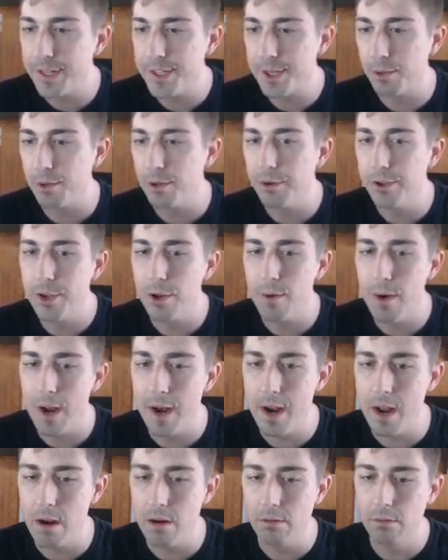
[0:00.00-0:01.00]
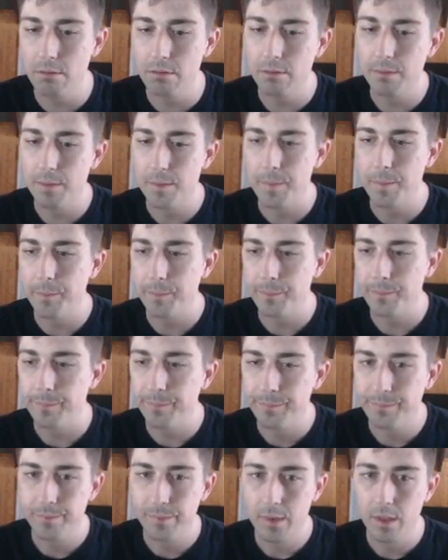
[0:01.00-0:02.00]
in solo queue right now.
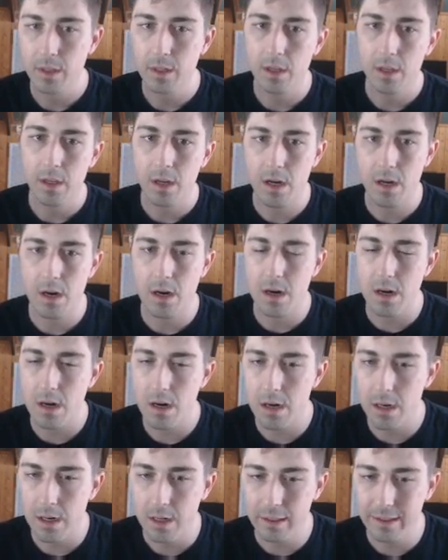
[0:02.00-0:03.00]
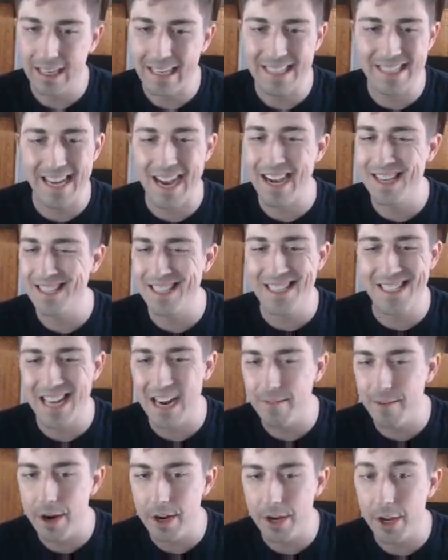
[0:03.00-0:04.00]
Like Assassin's
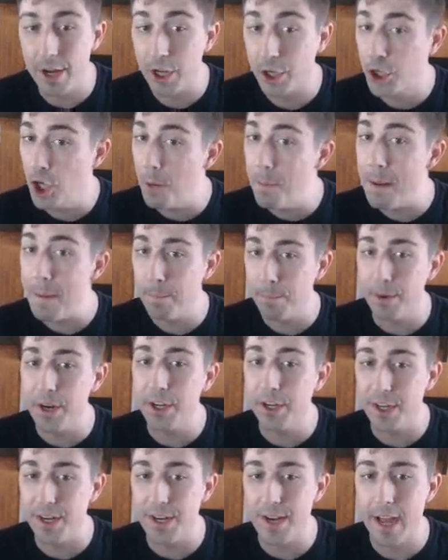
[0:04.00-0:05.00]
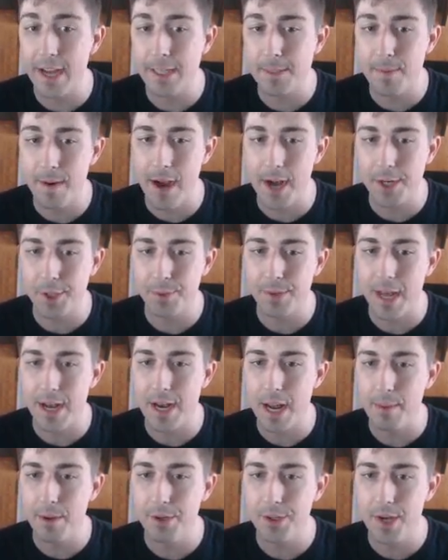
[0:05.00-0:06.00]
not very good. It could be pretty good in next patch with that
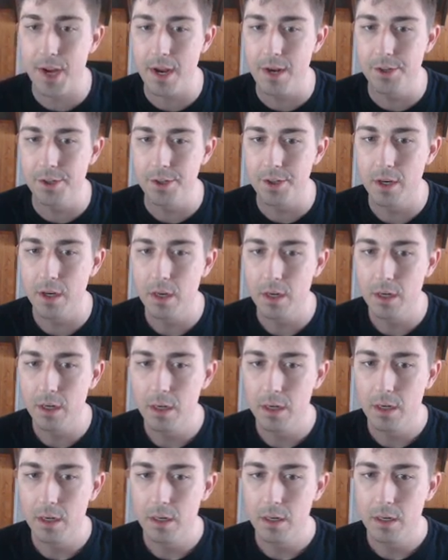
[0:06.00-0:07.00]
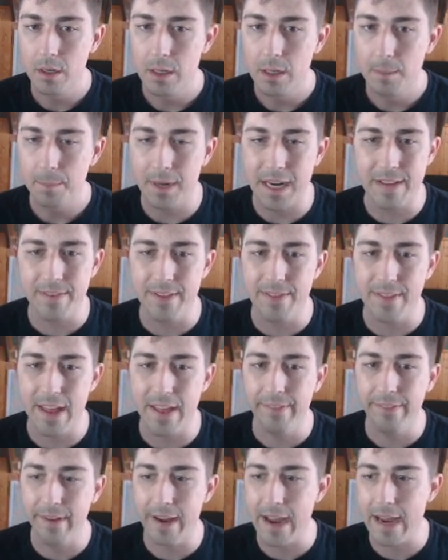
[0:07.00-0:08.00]
W change. But even
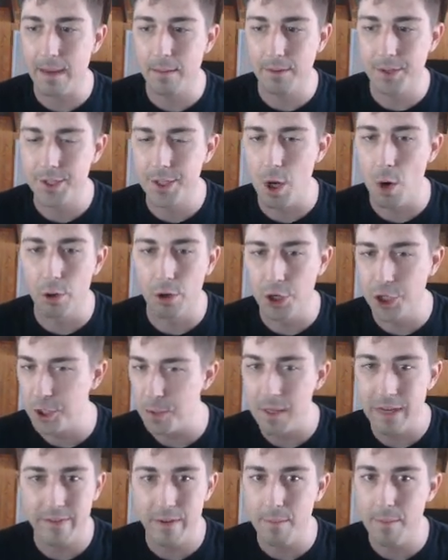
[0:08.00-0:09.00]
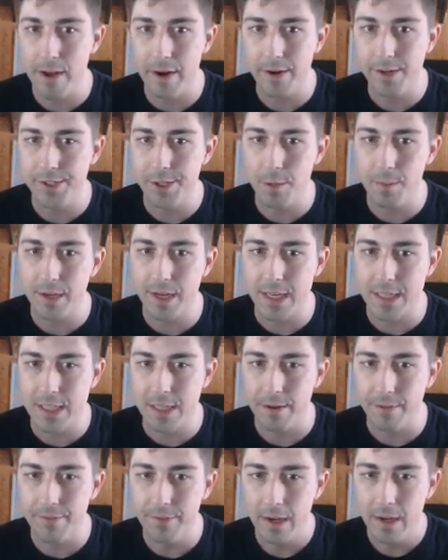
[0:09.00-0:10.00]
then, like, Soaker should be even better too because
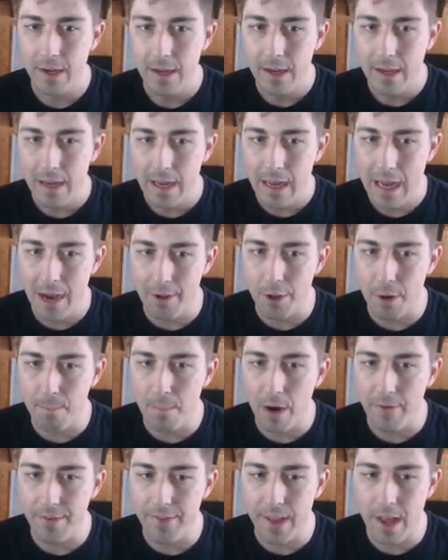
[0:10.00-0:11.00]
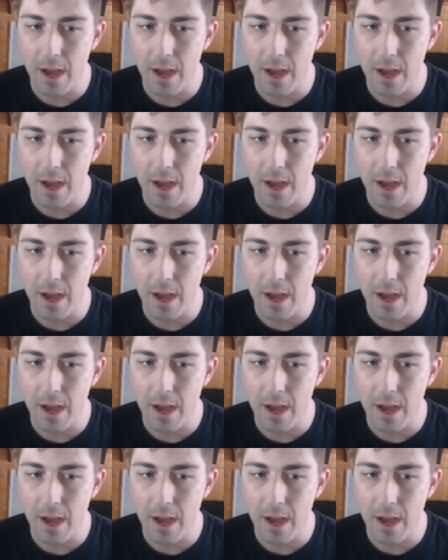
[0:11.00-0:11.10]
of how they're buffing the